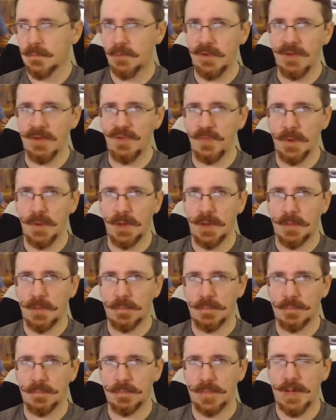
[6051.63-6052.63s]
red
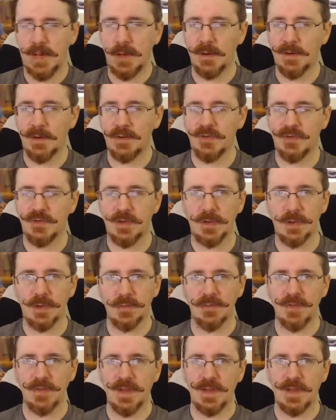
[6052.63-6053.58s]
spot out on the shelf.